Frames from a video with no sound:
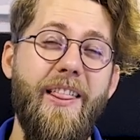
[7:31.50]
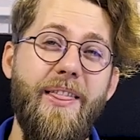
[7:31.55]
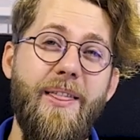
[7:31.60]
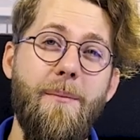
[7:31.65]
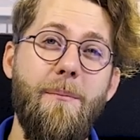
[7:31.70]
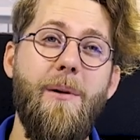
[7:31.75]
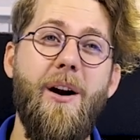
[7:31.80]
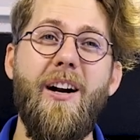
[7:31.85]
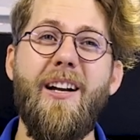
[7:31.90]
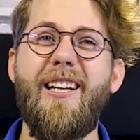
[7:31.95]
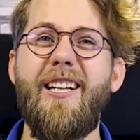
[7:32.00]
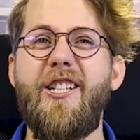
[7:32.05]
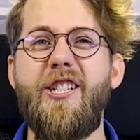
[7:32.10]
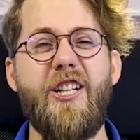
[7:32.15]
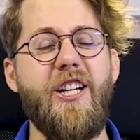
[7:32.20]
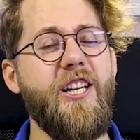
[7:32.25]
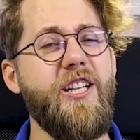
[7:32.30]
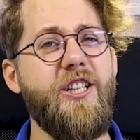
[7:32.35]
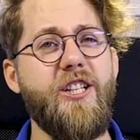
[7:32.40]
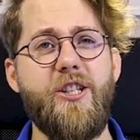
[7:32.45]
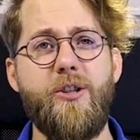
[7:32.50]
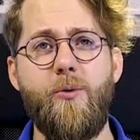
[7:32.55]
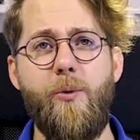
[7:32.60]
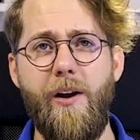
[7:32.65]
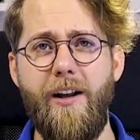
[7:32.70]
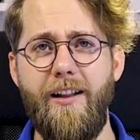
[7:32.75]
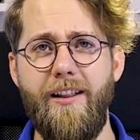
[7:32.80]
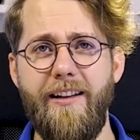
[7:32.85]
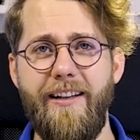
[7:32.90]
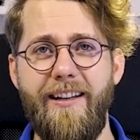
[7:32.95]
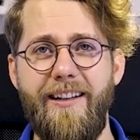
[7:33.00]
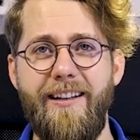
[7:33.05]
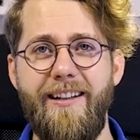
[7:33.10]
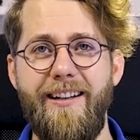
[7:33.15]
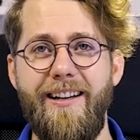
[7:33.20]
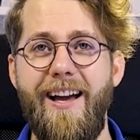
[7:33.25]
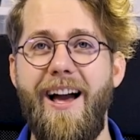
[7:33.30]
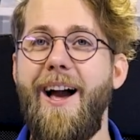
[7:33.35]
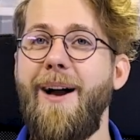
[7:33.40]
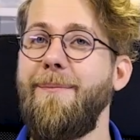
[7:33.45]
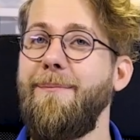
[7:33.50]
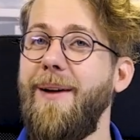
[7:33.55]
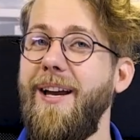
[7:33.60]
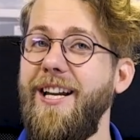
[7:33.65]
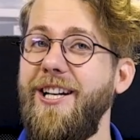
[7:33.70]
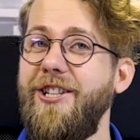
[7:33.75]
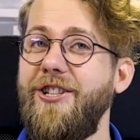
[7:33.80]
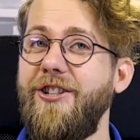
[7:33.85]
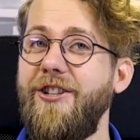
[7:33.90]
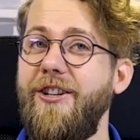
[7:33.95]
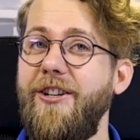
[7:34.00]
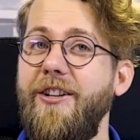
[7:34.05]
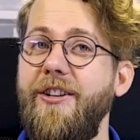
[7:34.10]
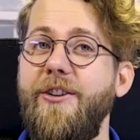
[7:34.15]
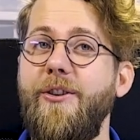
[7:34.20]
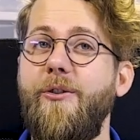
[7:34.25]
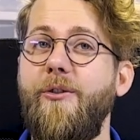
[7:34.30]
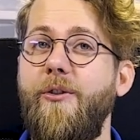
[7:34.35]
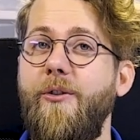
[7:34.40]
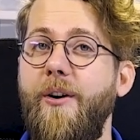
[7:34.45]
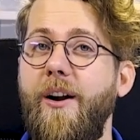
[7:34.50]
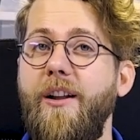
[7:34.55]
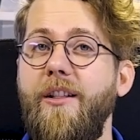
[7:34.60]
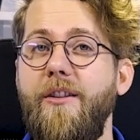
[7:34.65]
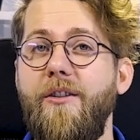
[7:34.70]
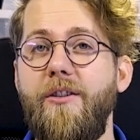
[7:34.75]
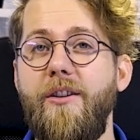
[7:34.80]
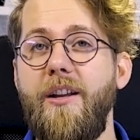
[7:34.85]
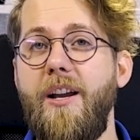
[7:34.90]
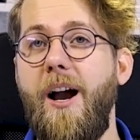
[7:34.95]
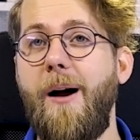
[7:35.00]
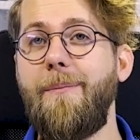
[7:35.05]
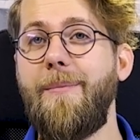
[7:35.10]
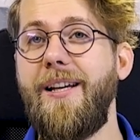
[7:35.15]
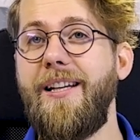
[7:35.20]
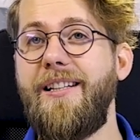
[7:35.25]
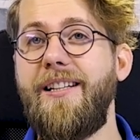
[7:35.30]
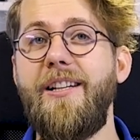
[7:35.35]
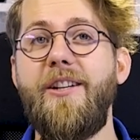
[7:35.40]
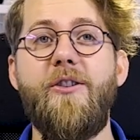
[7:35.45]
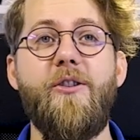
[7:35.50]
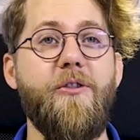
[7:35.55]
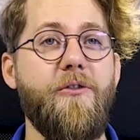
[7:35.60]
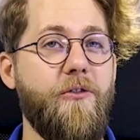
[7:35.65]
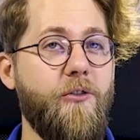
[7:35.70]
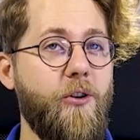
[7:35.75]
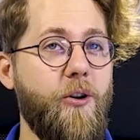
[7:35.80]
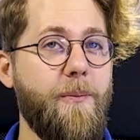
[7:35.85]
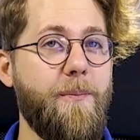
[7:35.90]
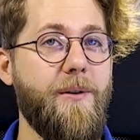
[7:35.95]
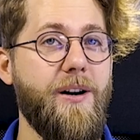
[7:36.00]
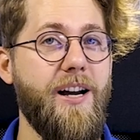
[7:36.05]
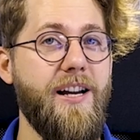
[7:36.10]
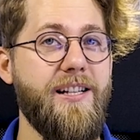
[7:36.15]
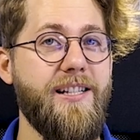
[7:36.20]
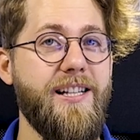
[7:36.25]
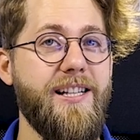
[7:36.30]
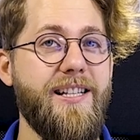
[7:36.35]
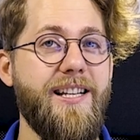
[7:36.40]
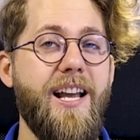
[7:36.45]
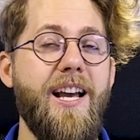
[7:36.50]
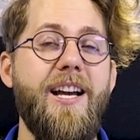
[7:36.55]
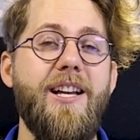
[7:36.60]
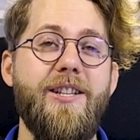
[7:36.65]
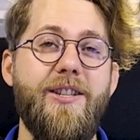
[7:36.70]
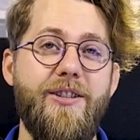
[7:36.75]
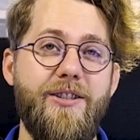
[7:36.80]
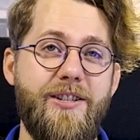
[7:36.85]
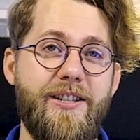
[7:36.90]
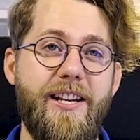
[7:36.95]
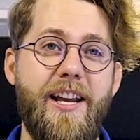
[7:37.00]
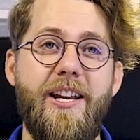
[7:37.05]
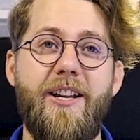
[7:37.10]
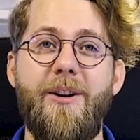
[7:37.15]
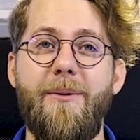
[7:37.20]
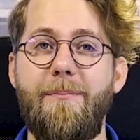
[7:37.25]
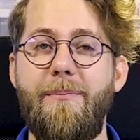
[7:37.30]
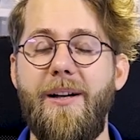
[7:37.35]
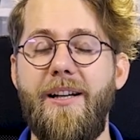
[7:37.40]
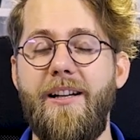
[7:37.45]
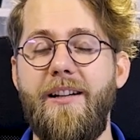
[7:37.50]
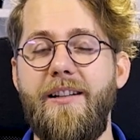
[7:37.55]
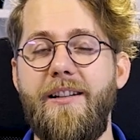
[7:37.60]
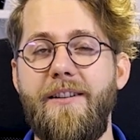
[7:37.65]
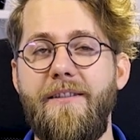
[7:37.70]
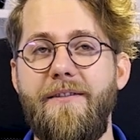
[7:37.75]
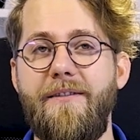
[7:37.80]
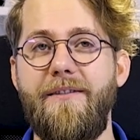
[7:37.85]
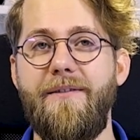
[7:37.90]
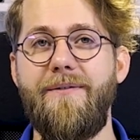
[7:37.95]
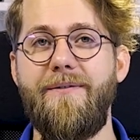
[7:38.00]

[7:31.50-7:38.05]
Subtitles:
The market changes quickly. Make sure you're regularly updating your floor prices to stay competitive.